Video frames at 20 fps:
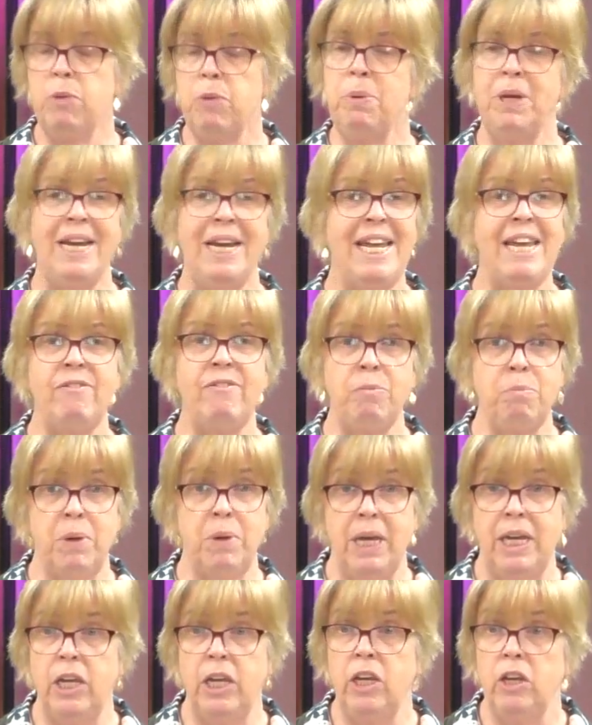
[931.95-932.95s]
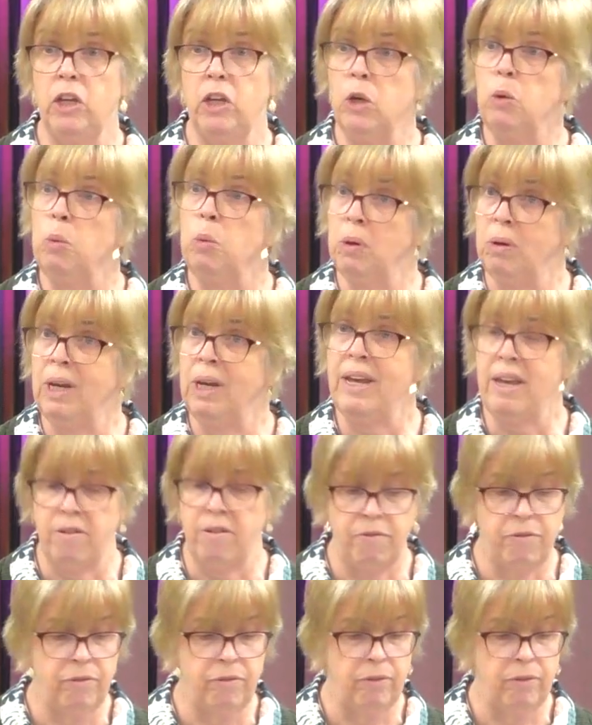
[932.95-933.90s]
believe in me, you will live.